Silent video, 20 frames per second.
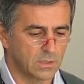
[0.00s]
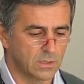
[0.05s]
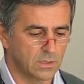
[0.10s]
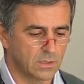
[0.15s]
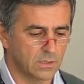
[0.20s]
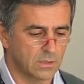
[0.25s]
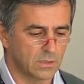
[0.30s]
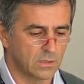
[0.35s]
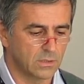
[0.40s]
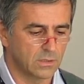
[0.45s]

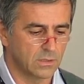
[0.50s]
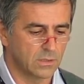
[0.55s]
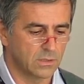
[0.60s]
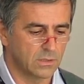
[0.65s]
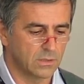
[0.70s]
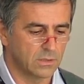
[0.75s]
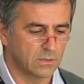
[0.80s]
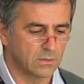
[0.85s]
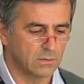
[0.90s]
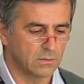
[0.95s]
hold on,
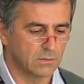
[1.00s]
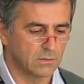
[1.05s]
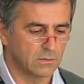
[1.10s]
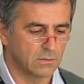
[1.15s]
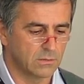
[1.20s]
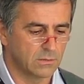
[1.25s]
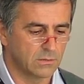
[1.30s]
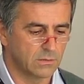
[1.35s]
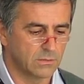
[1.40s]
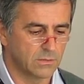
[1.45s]

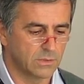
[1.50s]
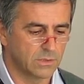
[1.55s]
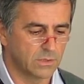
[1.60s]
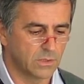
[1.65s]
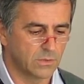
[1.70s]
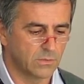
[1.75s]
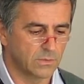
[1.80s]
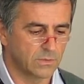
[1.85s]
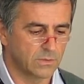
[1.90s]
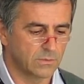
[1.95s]
we
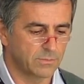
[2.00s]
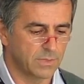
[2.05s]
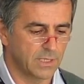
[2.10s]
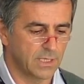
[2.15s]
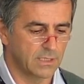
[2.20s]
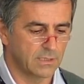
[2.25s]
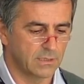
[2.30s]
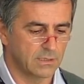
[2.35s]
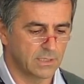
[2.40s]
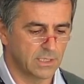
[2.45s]
don't want
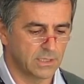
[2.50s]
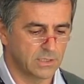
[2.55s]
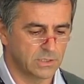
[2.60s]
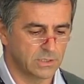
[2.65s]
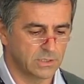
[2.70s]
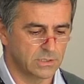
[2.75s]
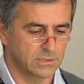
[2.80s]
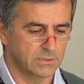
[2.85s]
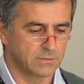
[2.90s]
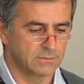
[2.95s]
plane
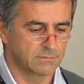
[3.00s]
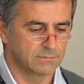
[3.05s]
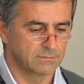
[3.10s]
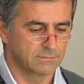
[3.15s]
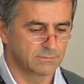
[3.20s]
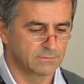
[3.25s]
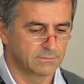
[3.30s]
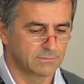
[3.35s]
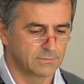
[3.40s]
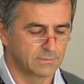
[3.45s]
crashes.
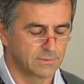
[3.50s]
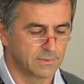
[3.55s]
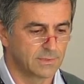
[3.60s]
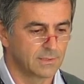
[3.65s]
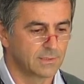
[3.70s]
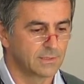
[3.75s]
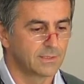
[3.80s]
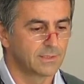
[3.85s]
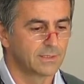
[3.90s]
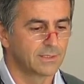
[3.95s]

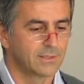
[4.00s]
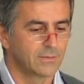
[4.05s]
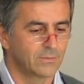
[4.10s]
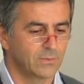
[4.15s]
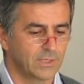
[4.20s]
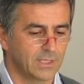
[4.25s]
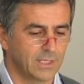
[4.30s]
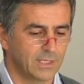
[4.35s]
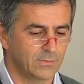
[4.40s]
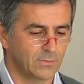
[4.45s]
We
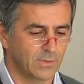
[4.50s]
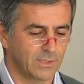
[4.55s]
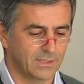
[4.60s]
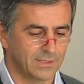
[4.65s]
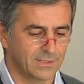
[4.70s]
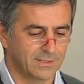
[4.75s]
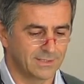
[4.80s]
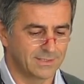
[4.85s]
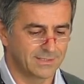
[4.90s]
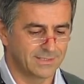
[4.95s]
had
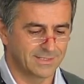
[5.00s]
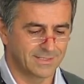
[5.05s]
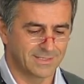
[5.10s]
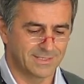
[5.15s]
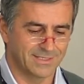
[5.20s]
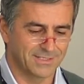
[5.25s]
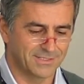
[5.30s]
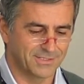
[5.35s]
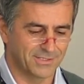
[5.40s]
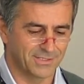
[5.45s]
one
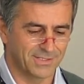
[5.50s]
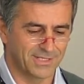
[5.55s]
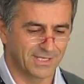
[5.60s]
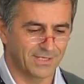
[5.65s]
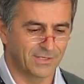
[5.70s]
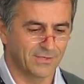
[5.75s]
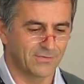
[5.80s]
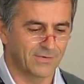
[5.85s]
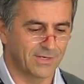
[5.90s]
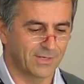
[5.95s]
recently, so thank
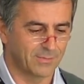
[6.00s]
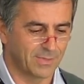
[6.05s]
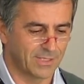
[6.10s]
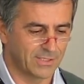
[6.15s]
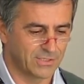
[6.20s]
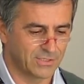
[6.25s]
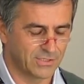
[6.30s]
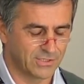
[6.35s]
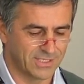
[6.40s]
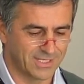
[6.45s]
you very
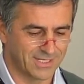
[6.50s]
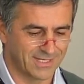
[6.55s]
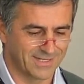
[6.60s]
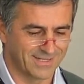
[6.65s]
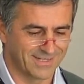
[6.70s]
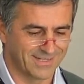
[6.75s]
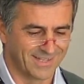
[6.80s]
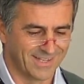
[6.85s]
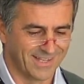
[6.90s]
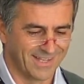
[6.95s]
much.
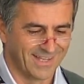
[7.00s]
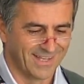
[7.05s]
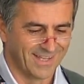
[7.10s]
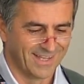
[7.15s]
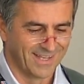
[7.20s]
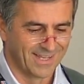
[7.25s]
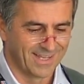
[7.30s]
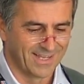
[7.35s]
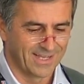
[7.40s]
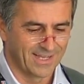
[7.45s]

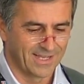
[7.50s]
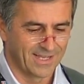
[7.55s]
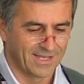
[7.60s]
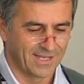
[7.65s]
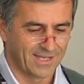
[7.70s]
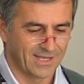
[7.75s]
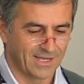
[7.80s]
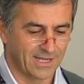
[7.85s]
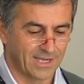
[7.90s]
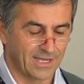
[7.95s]

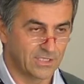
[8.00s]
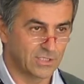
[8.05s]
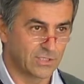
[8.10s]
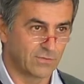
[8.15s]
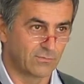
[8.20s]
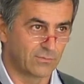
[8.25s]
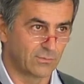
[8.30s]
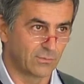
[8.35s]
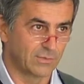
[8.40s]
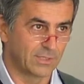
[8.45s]
I actually
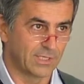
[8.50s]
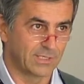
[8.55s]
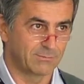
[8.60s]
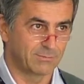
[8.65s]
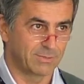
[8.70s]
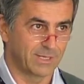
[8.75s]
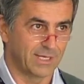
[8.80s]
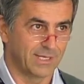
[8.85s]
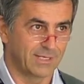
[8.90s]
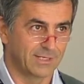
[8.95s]
flew that
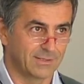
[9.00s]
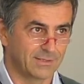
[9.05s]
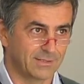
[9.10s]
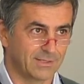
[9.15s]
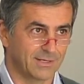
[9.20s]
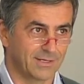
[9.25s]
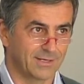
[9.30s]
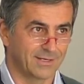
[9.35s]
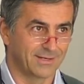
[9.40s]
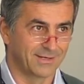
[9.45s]
plane
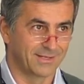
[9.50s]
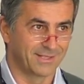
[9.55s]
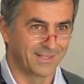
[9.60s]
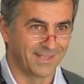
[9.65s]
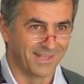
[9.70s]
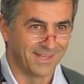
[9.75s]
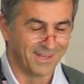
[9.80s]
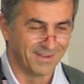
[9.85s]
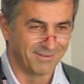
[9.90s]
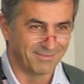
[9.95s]

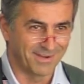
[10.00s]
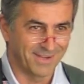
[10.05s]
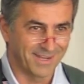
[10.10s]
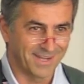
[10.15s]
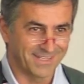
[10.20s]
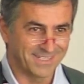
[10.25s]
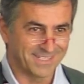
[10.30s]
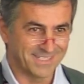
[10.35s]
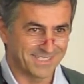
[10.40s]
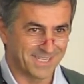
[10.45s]
via
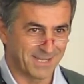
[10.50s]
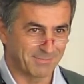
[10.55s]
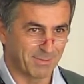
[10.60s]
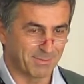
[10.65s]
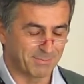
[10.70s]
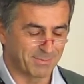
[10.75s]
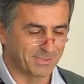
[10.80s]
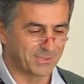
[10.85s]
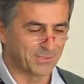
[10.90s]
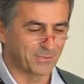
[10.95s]
Addis
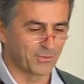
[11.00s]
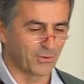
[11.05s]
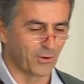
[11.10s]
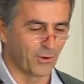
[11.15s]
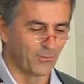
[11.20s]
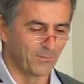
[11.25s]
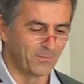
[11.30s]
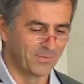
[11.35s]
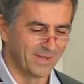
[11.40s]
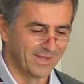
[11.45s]
Ababa to
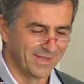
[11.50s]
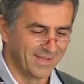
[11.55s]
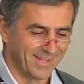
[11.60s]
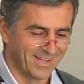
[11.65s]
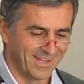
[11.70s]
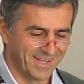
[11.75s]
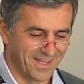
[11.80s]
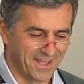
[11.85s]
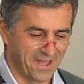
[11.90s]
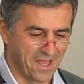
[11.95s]
Rome.
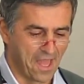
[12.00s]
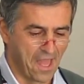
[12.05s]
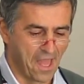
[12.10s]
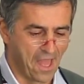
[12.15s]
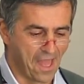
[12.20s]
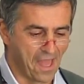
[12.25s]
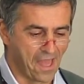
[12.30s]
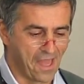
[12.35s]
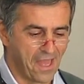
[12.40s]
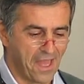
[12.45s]

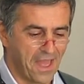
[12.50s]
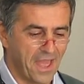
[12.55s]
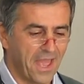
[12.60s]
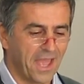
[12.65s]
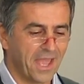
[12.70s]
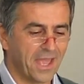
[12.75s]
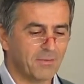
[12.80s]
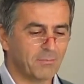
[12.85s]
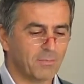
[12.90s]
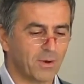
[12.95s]

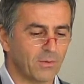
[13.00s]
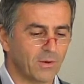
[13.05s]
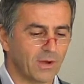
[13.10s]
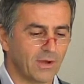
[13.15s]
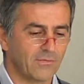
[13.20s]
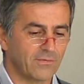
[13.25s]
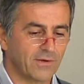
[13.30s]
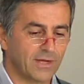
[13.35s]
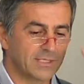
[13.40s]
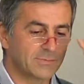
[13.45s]
And my
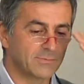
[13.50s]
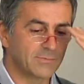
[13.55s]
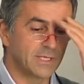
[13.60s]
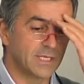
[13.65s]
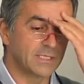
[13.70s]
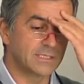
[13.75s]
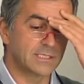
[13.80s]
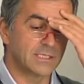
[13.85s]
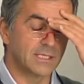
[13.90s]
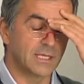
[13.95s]
wife asked me
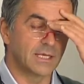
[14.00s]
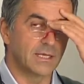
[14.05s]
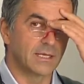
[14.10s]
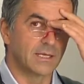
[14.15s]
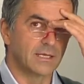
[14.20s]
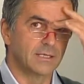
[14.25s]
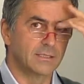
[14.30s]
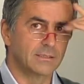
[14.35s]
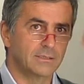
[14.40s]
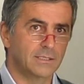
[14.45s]
yesterday,
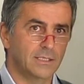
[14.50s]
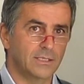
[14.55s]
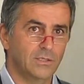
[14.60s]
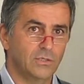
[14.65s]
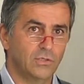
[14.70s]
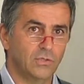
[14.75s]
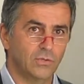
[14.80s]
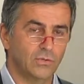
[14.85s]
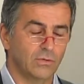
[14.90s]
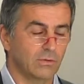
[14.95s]
didn't
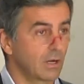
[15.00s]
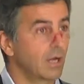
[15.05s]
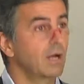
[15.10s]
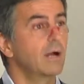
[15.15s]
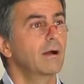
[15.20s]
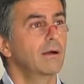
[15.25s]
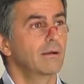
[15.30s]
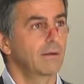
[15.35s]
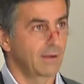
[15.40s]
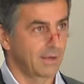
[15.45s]
you?
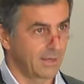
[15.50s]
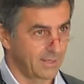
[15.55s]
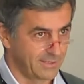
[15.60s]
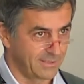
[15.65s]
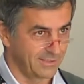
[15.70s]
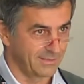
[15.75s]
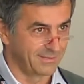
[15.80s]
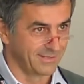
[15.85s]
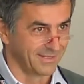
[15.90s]
I did.